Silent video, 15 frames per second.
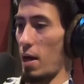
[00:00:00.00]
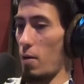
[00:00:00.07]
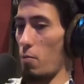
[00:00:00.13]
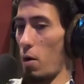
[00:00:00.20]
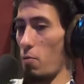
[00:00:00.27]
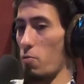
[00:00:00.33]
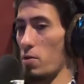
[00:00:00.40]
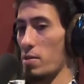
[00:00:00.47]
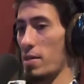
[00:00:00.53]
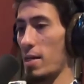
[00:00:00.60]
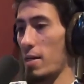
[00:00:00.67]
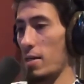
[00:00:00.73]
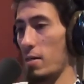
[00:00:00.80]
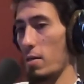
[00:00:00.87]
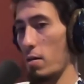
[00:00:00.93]
I was
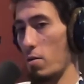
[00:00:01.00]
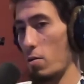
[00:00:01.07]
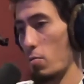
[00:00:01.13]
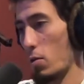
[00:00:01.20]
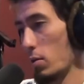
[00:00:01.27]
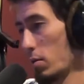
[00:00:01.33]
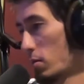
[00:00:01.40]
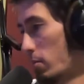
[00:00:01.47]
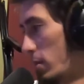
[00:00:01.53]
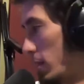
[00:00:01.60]
getting into hardware a little bit.